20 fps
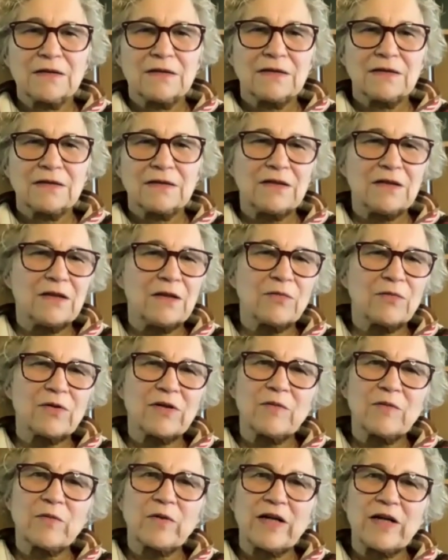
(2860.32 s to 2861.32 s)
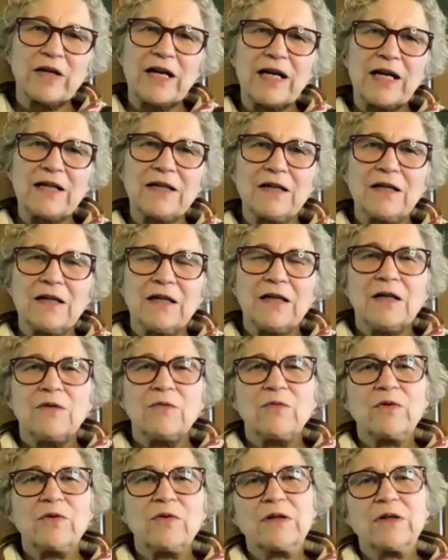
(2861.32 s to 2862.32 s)
We're at
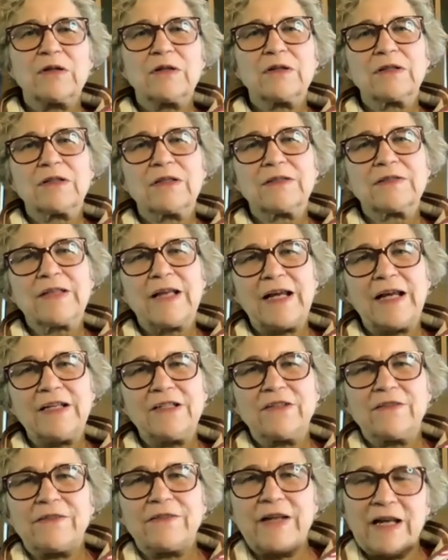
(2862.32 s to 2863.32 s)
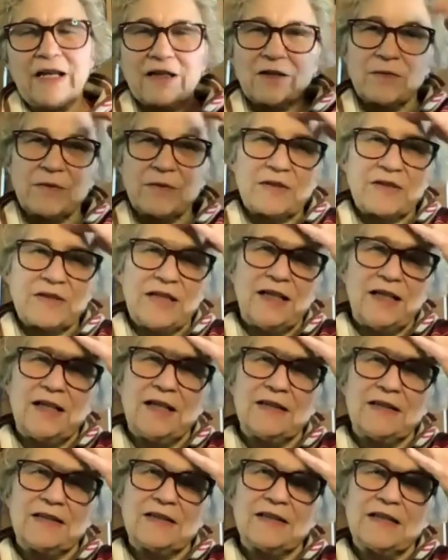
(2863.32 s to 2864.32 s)
we're this age of Anthropocene.
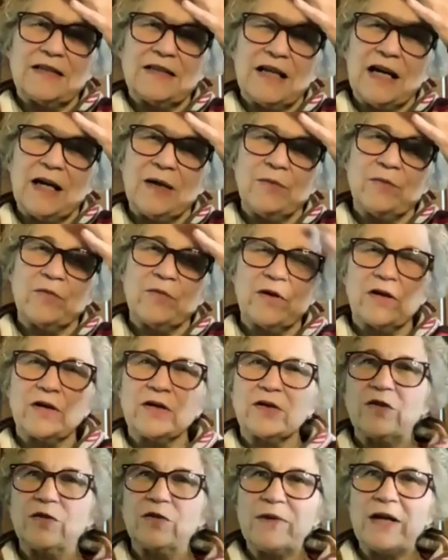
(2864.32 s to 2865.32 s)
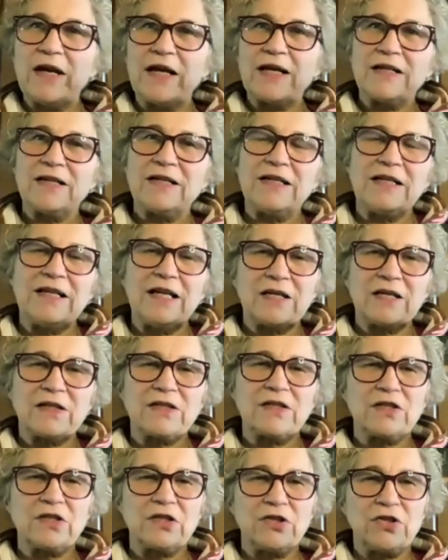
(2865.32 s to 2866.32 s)
It's a time where humanity gets
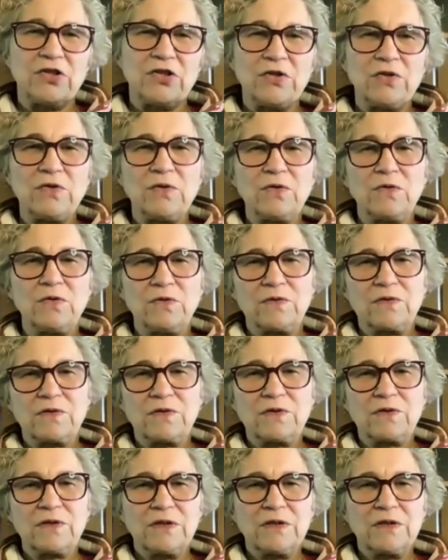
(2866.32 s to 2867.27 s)
to choose